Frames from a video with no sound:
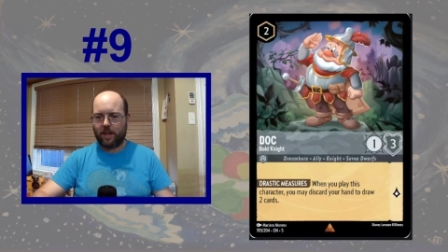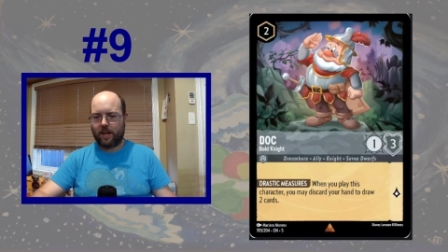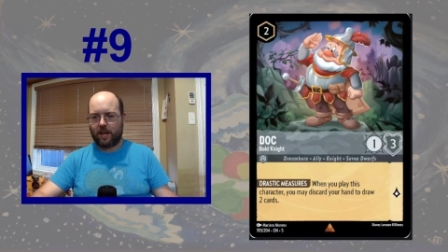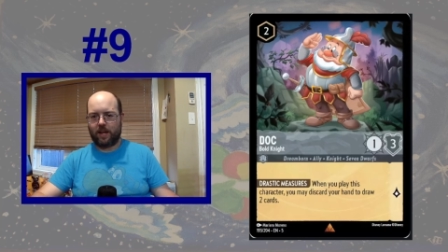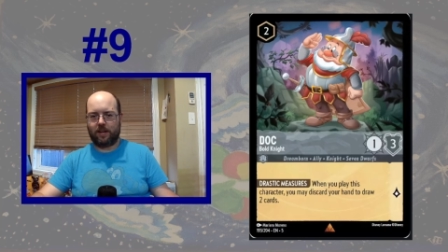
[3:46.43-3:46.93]

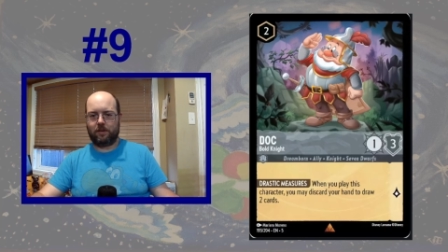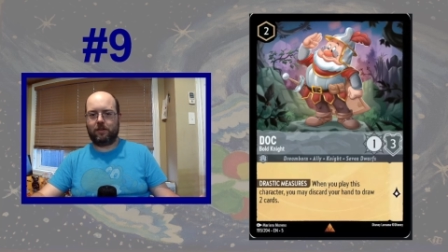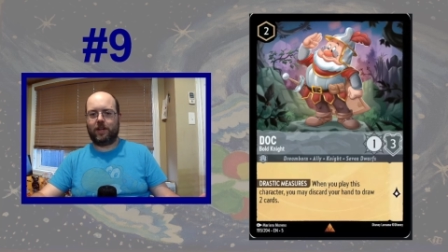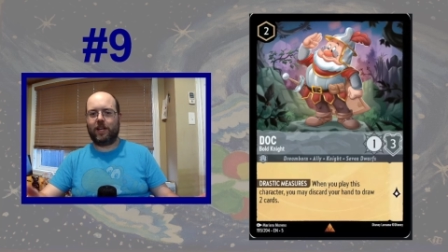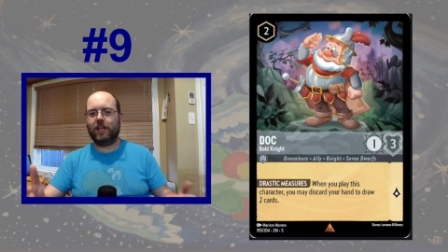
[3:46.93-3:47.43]
And
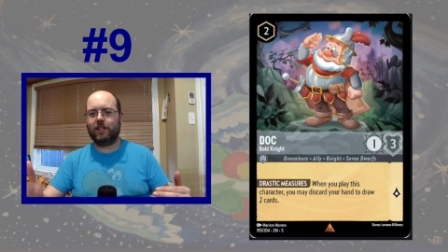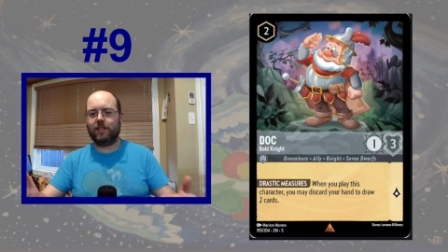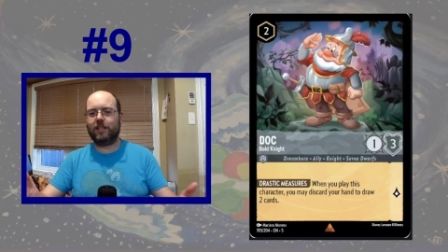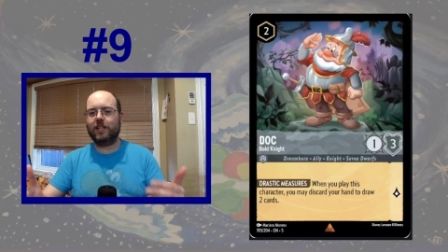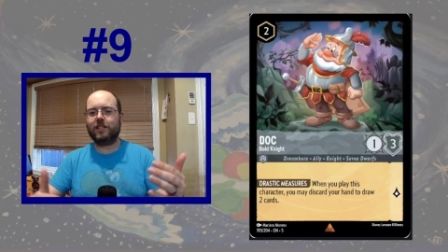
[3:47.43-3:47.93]

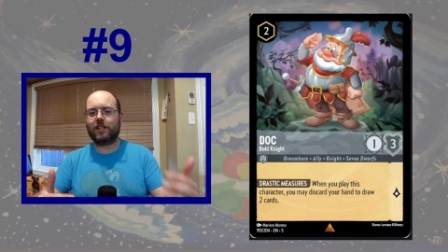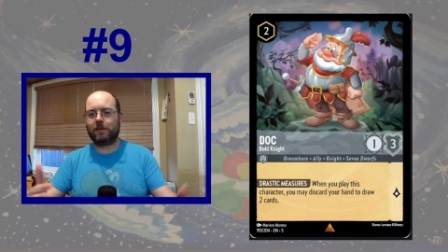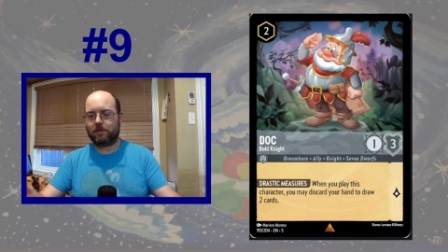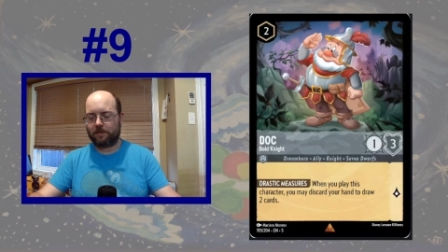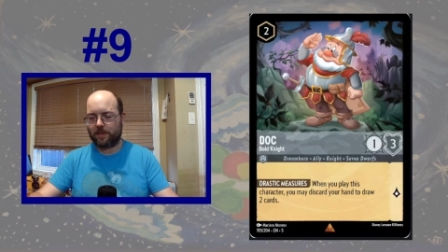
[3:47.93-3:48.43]
in these
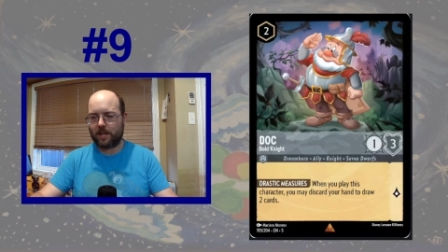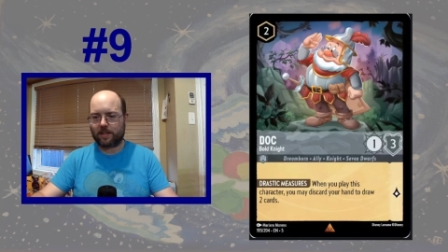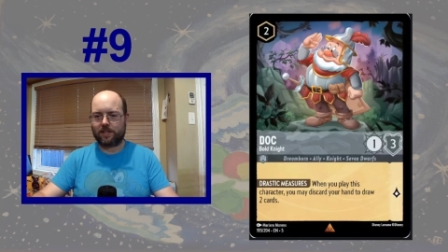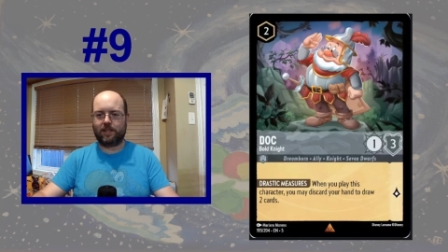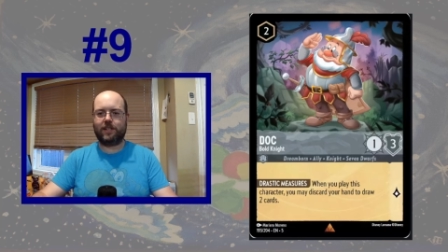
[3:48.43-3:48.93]
types of
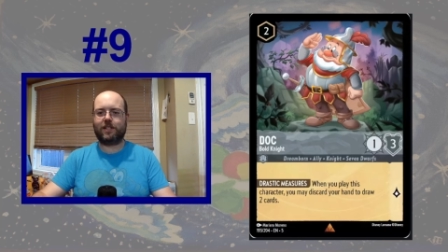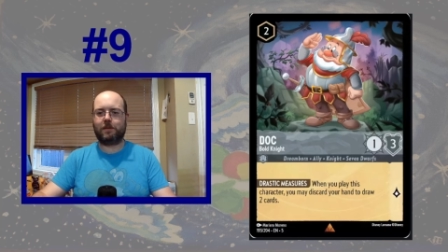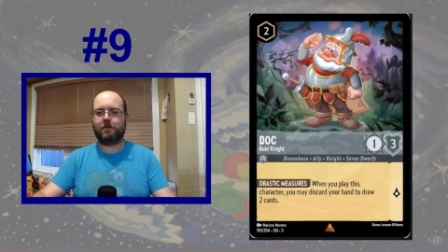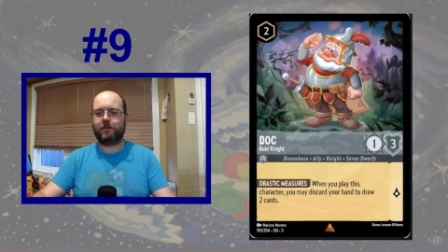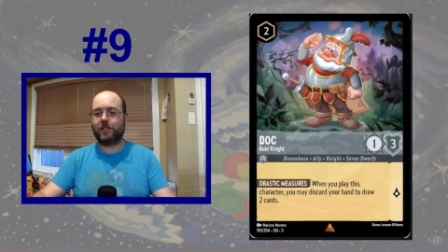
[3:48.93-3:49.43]
decks and these
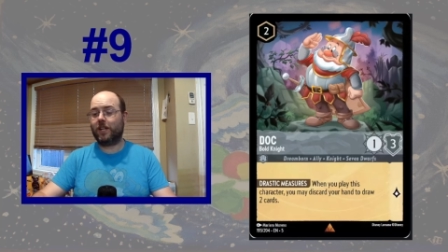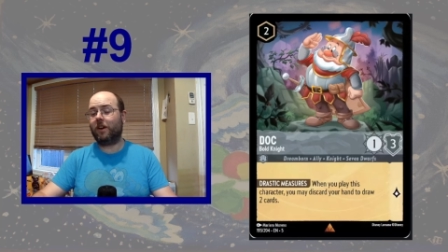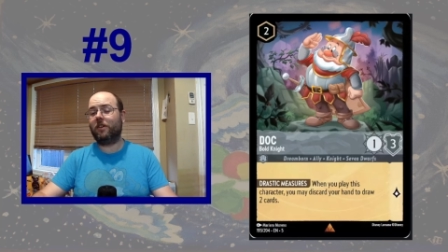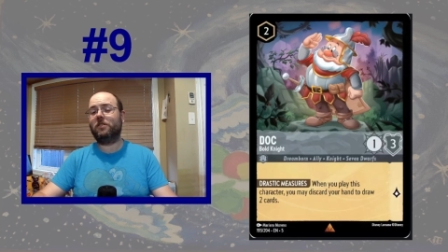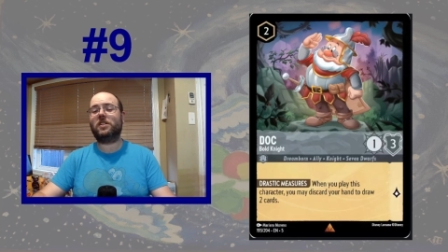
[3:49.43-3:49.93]
types of
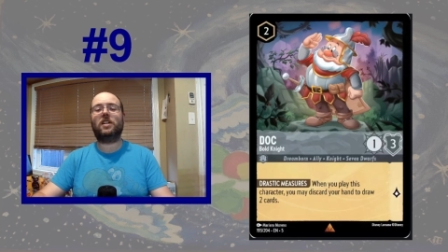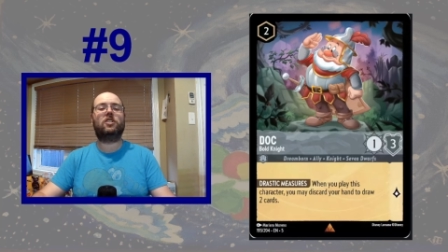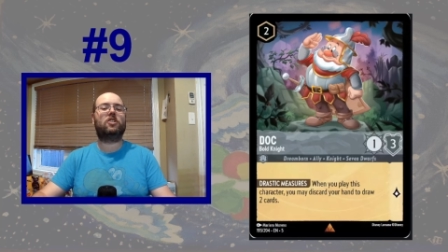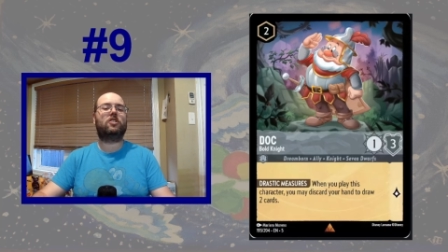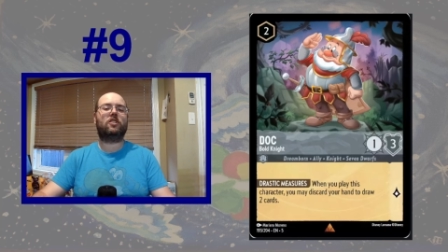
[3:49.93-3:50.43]
scenarios,
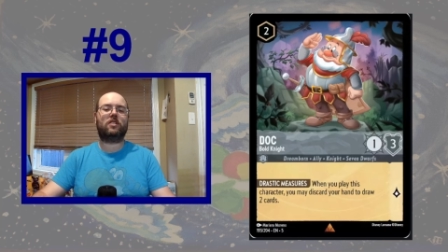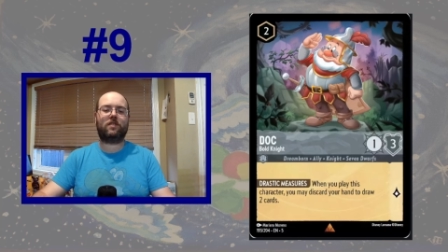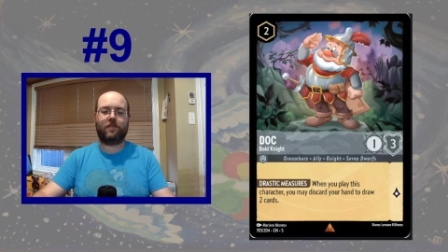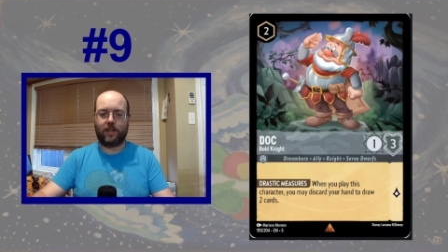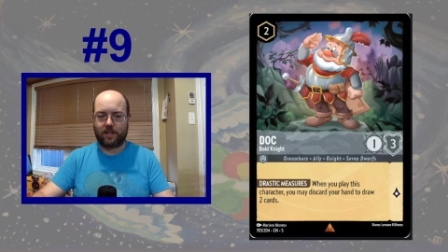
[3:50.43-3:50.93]
it's
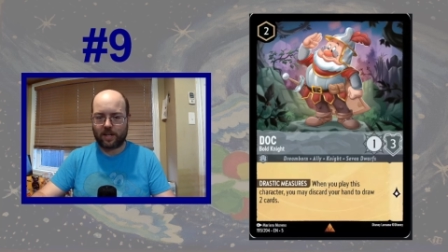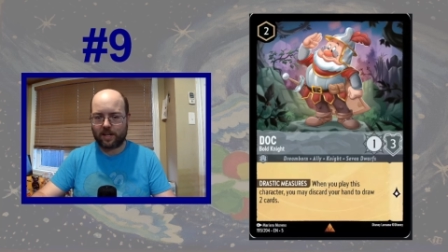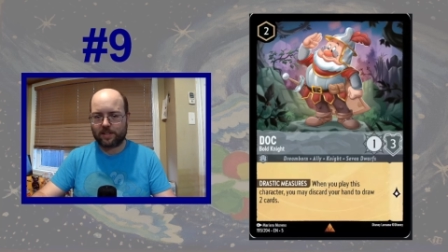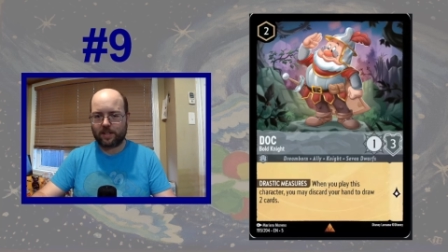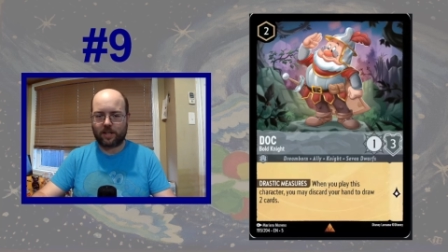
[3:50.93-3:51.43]
just
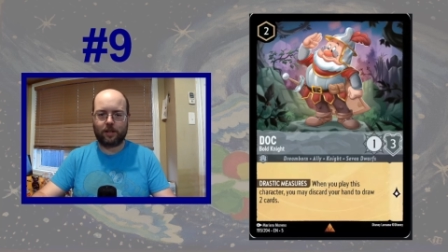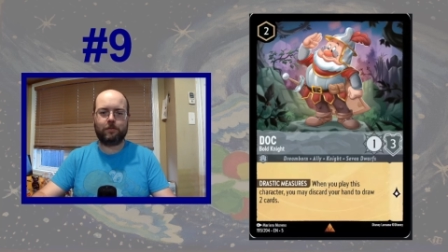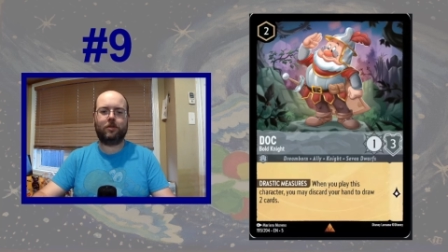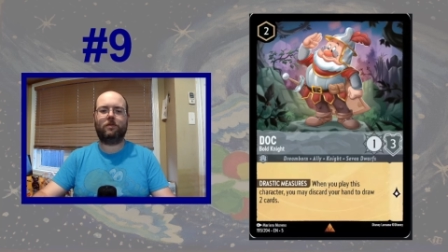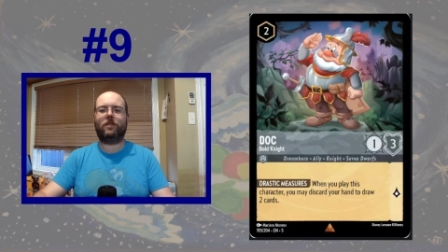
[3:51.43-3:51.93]
fantastic.
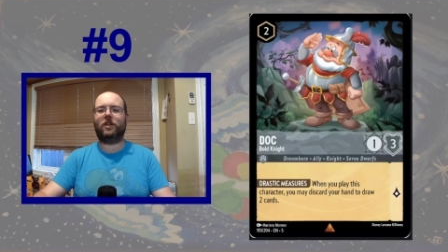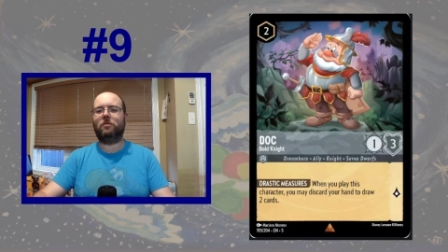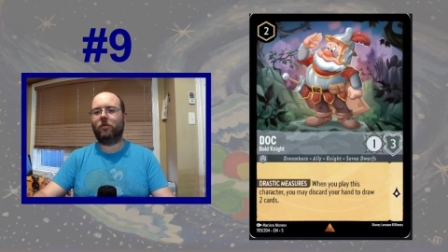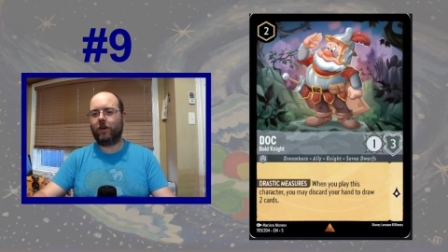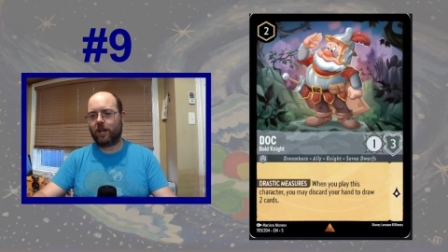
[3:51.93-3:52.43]
Helps you find
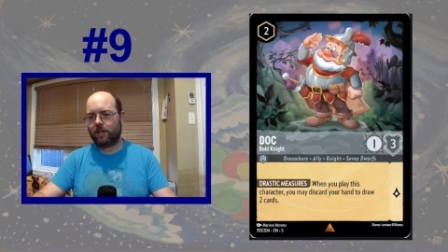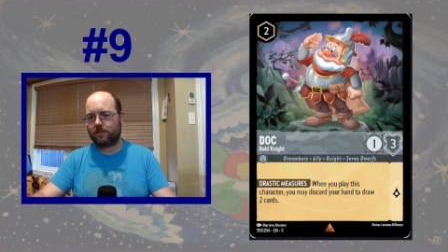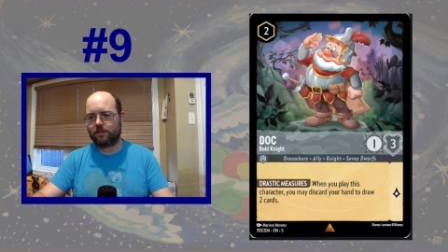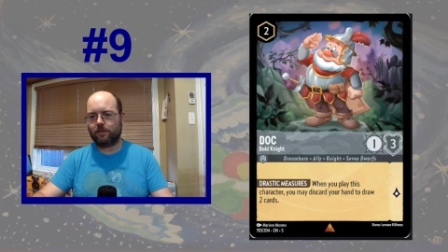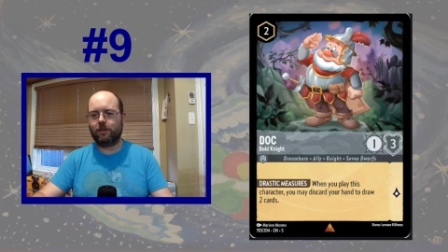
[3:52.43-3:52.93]
more
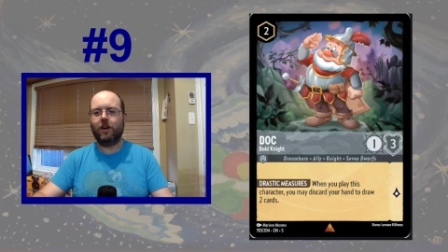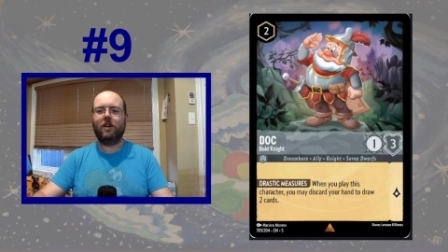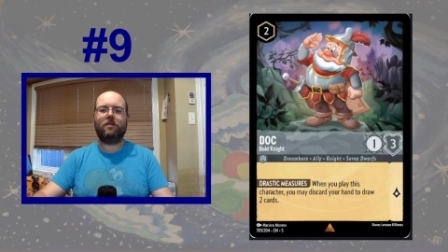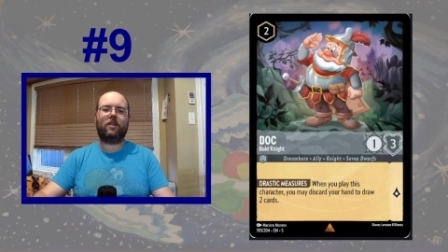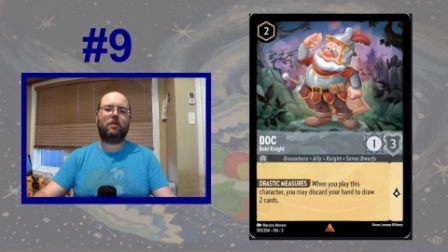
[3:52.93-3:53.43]
answer,
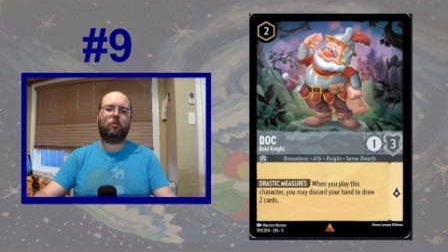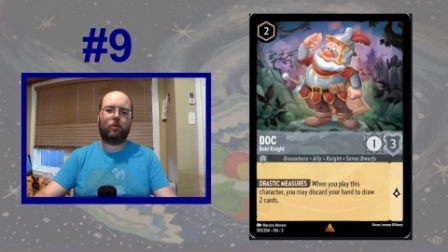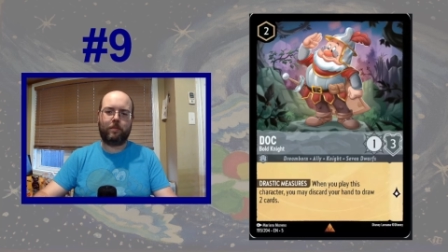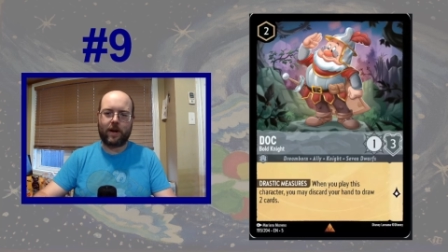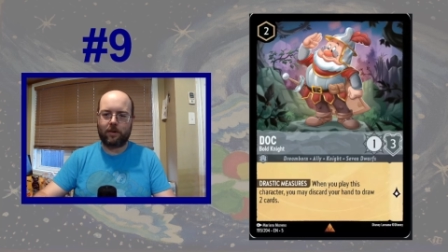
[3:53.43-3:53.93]
find more
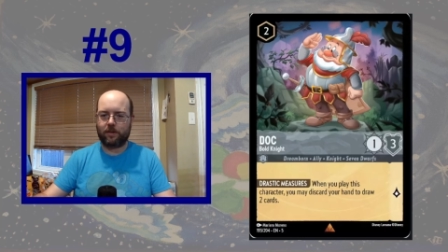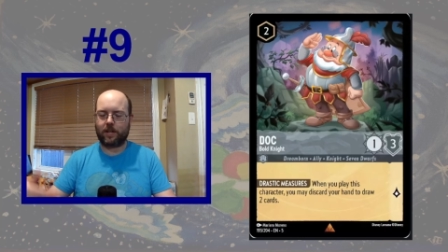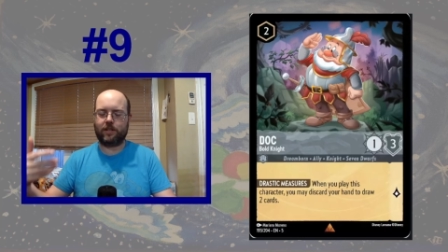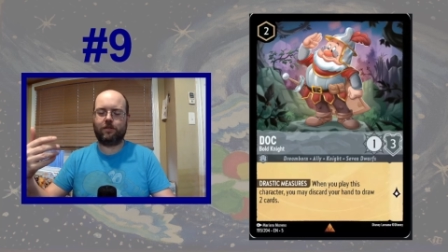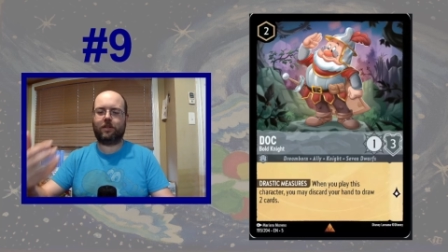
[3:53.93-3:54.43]
power,
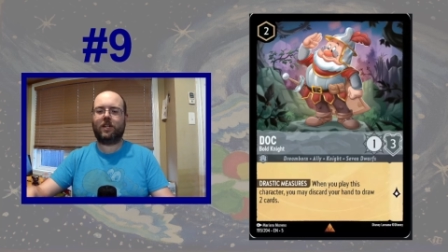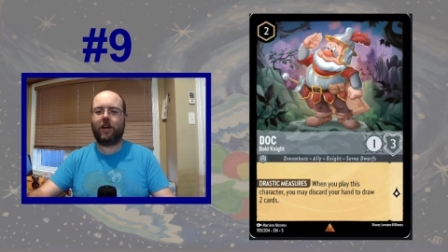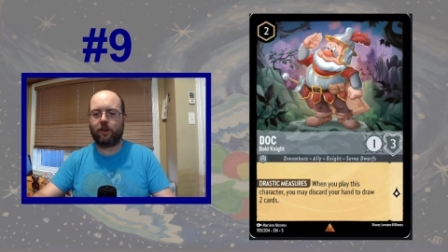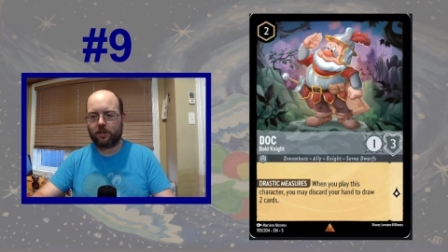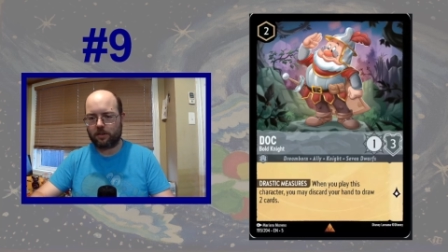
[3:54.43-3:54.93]
gets your
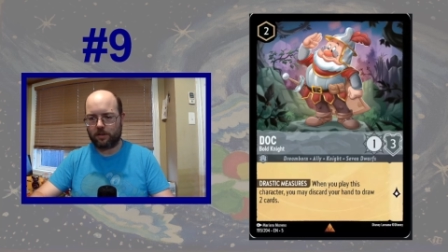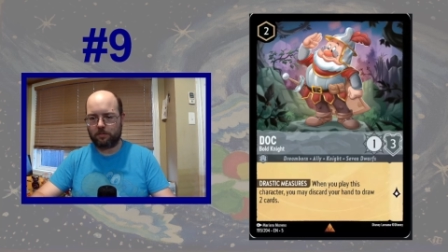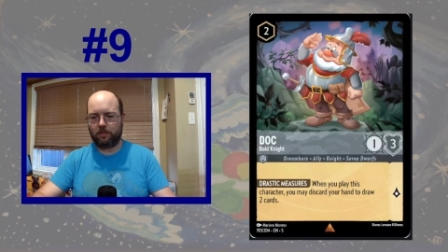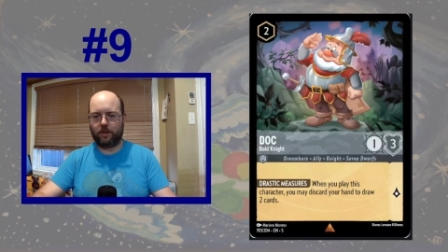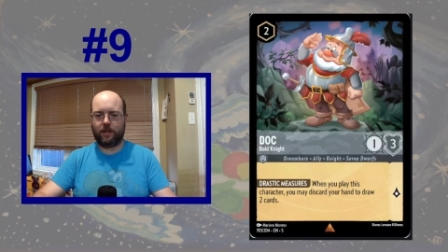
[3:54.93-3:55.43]
character in
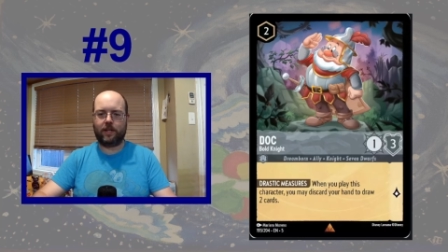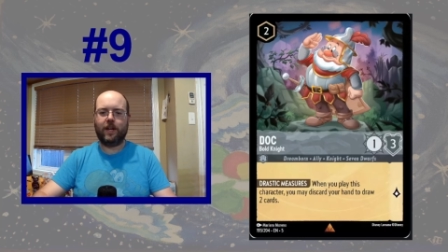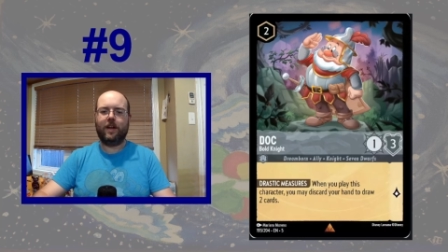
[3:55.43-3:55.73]
play.